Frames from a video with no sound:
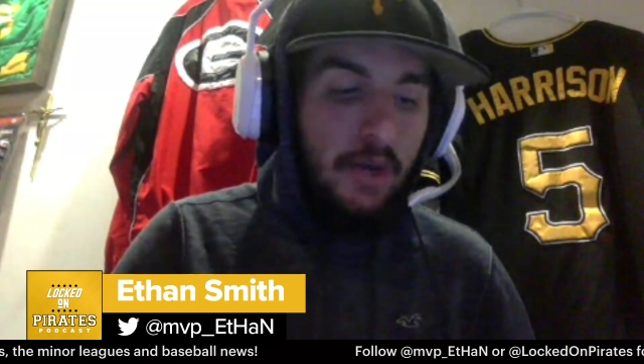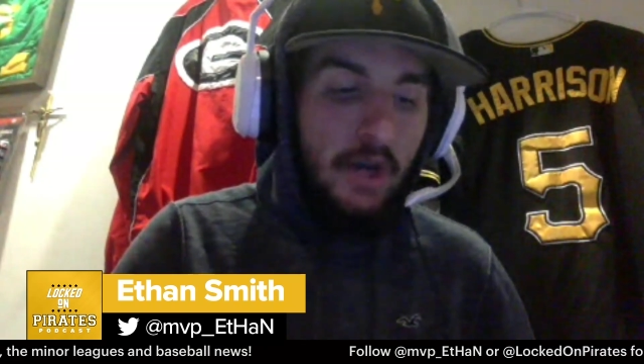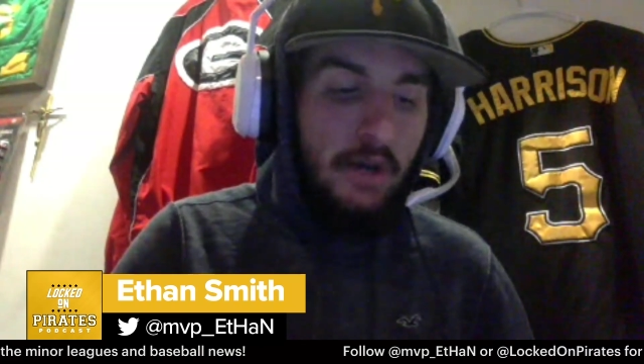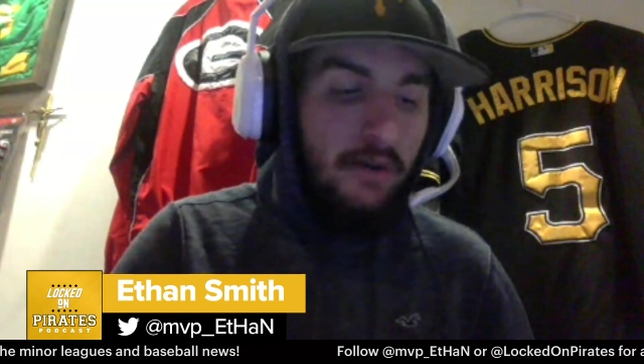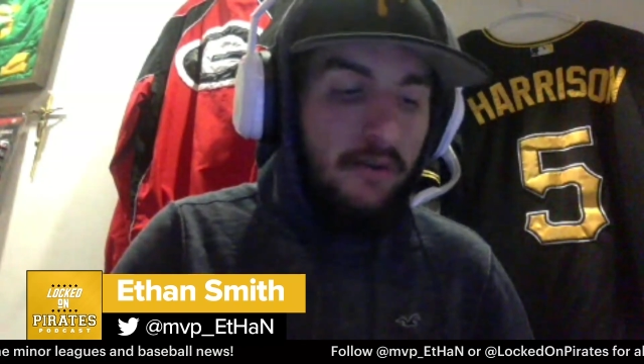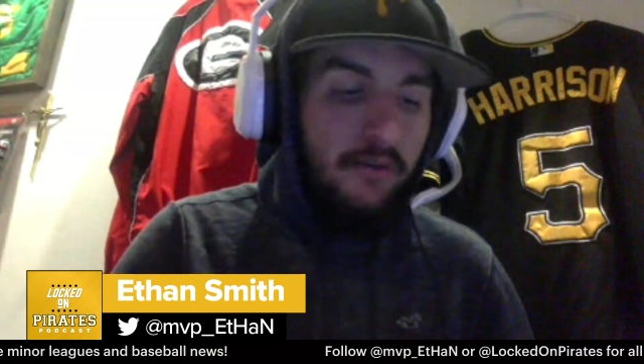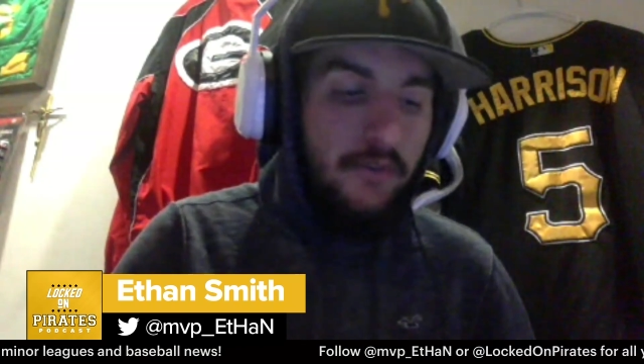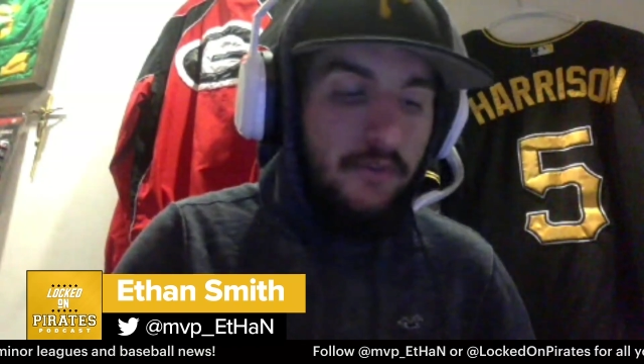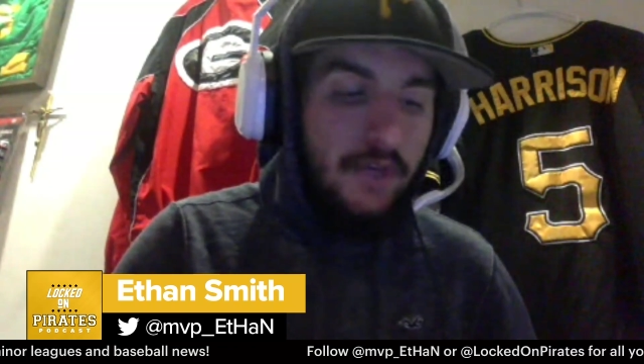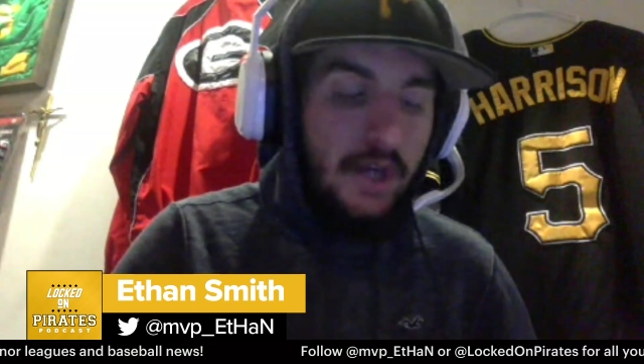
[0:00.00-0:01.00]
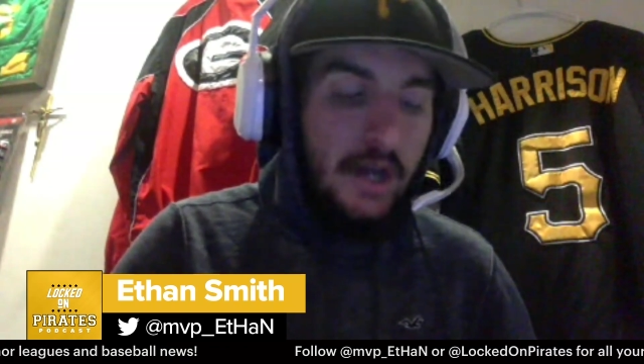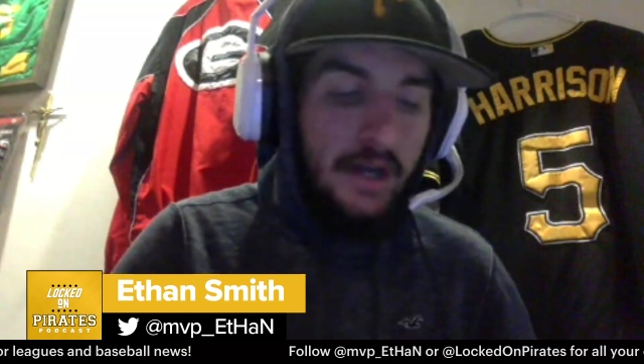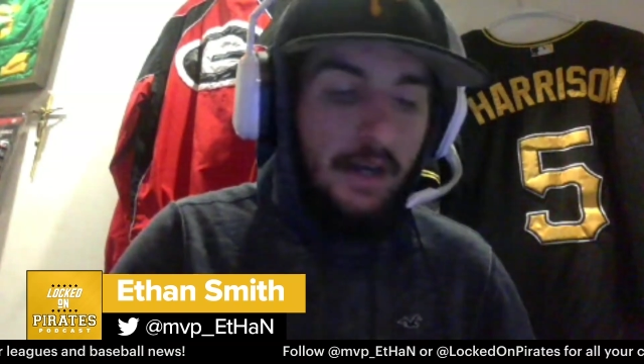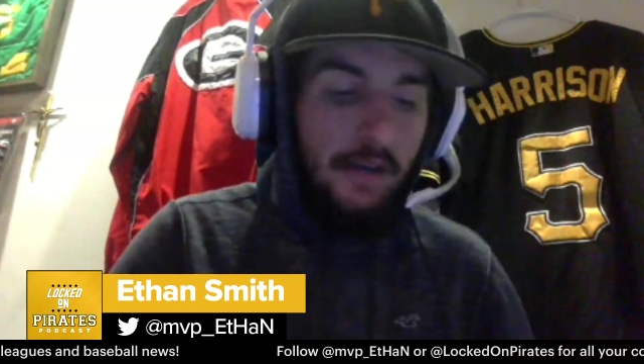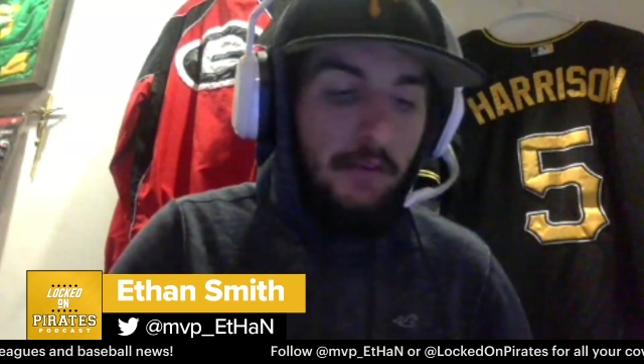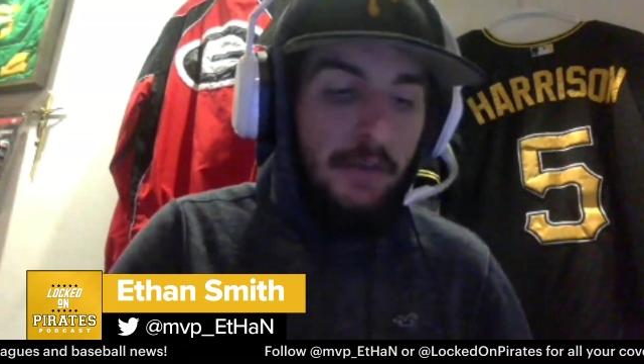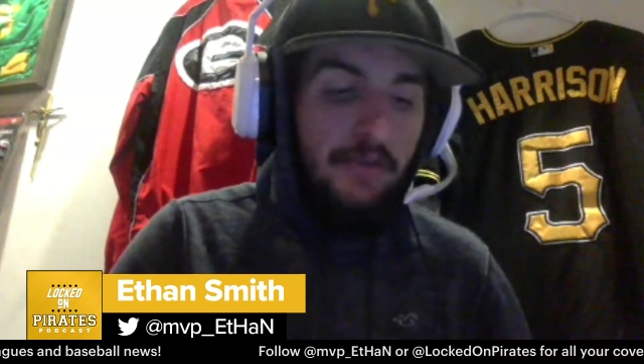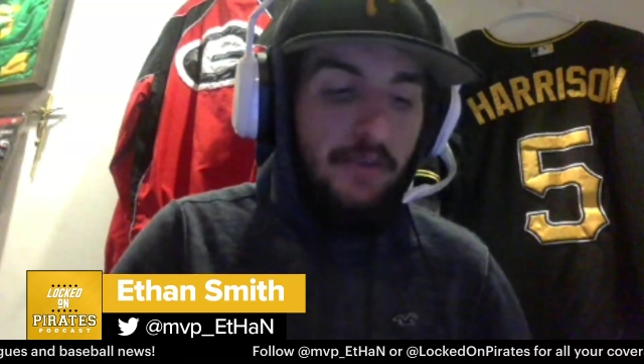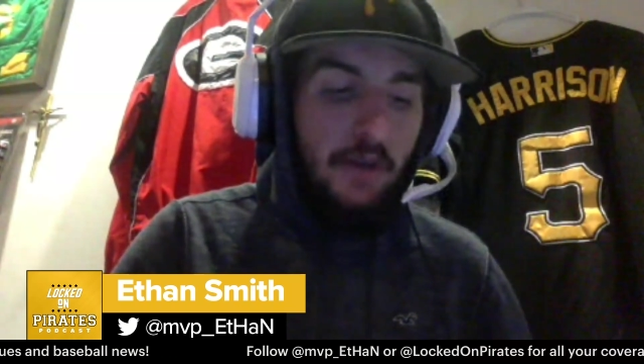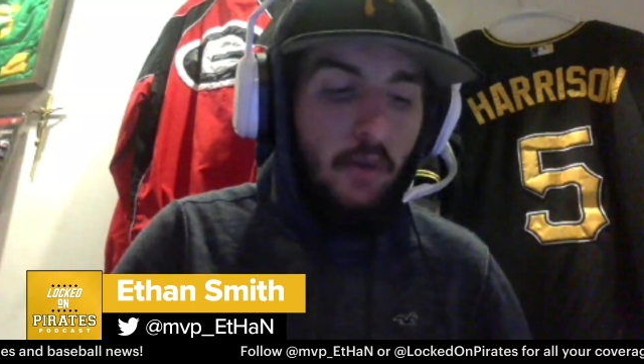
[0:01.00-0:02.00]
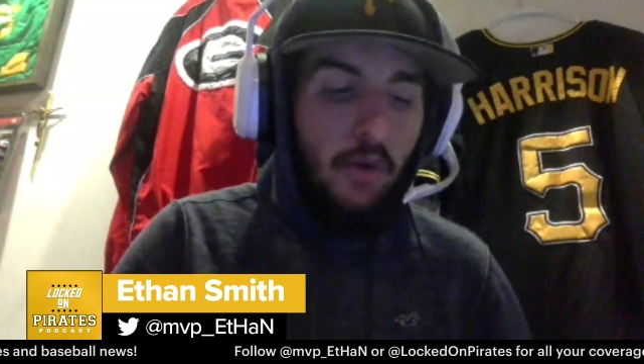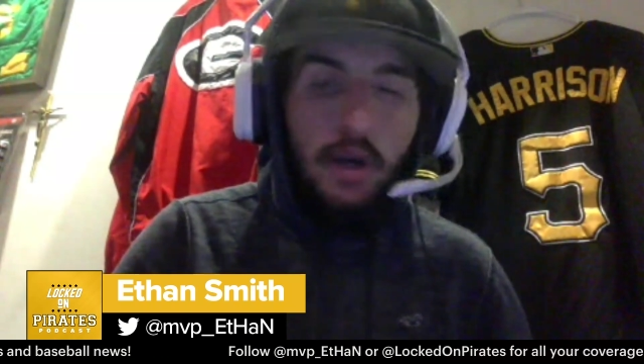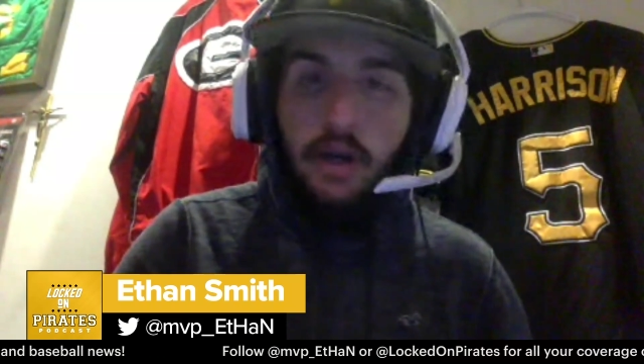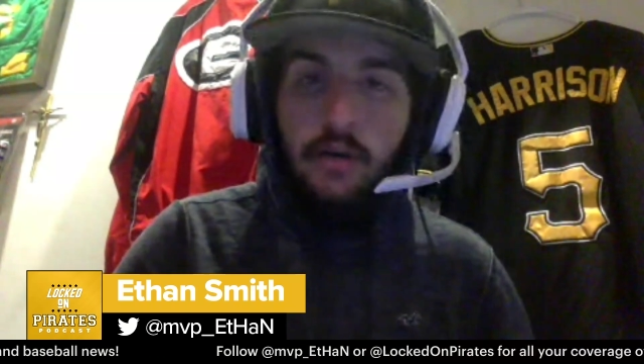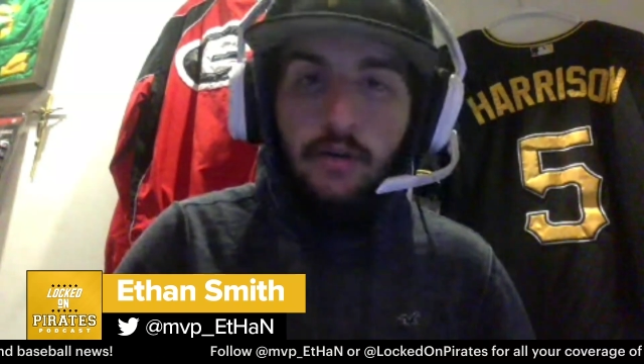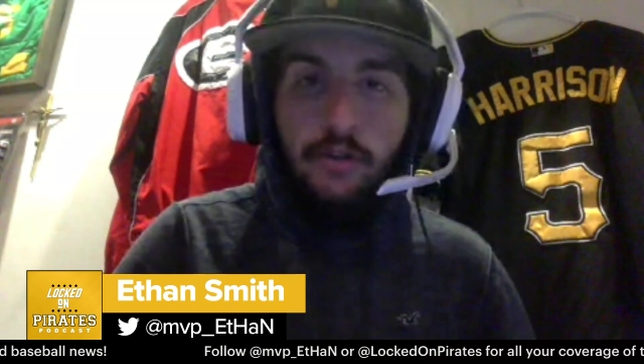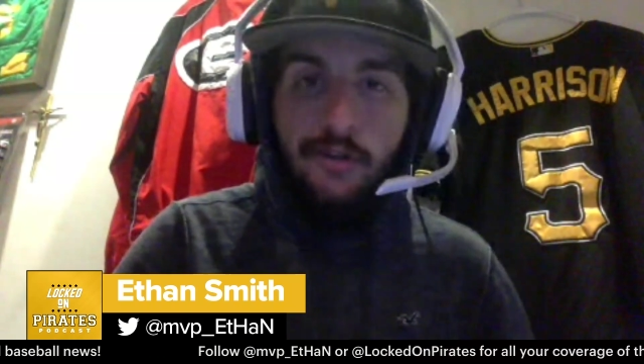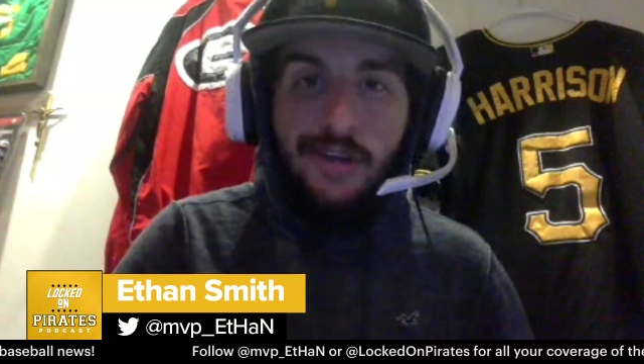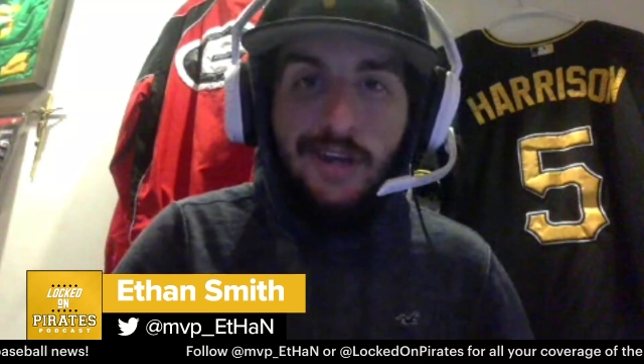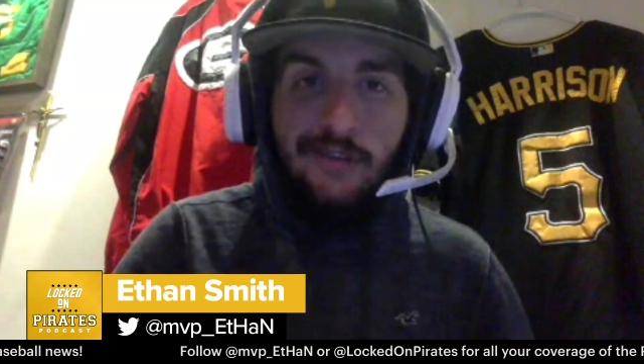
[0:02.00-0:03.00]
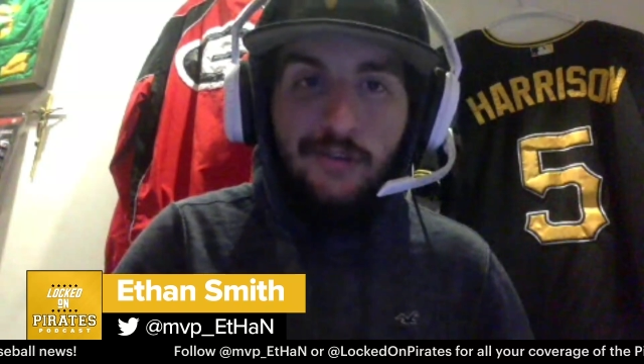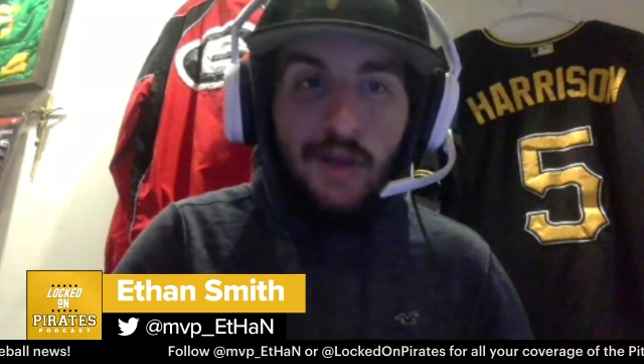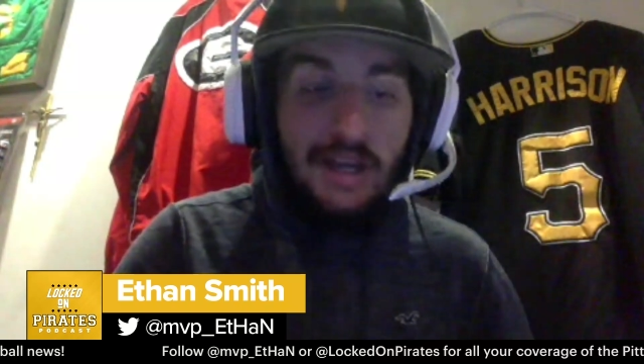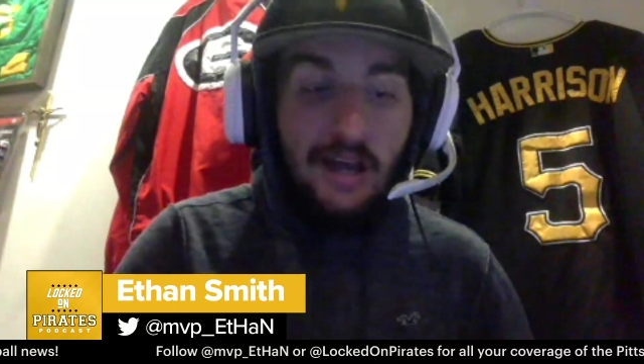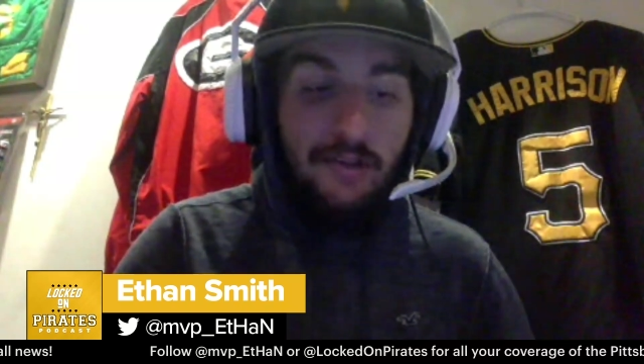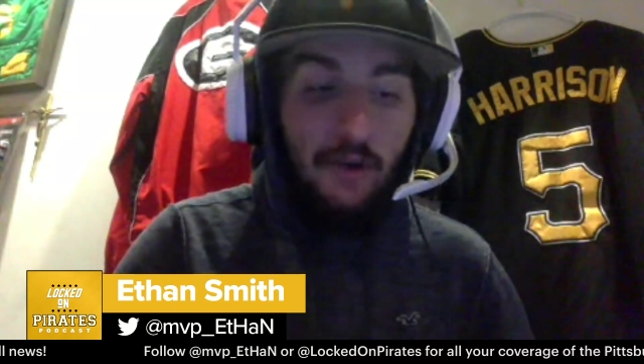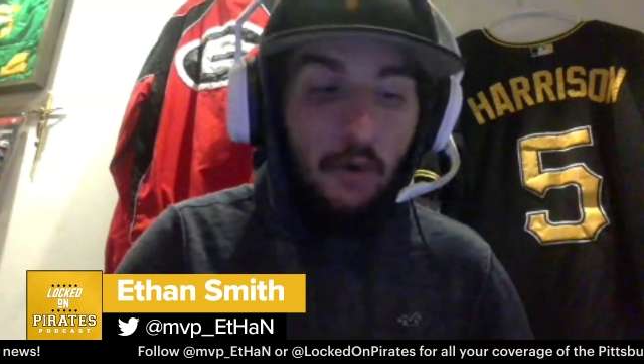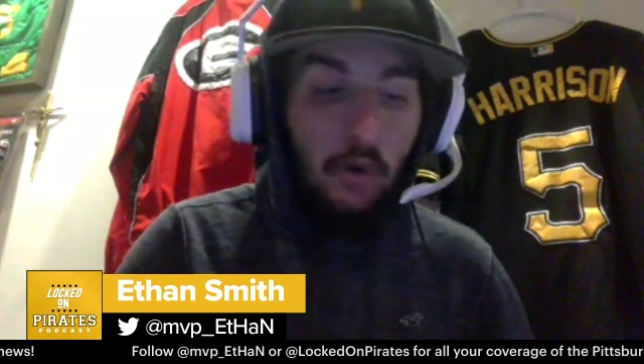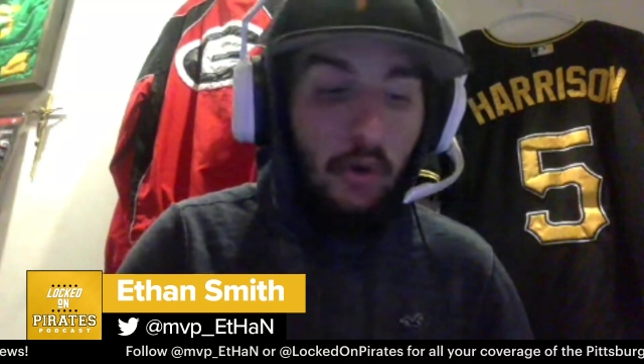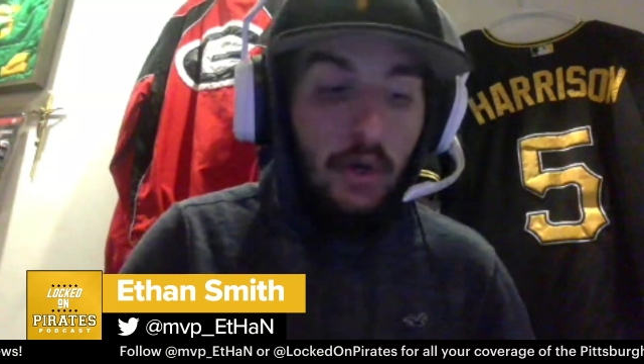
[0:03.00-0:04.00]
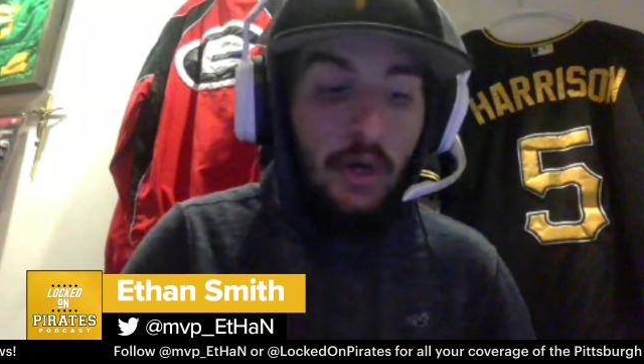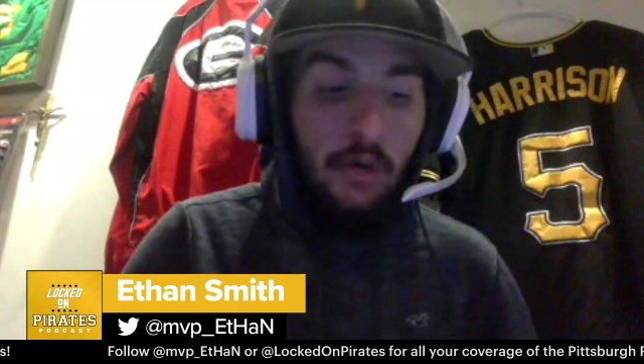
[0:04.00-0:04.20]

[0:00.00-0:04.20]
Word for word: 159 innings pitched and a 138 strikeout total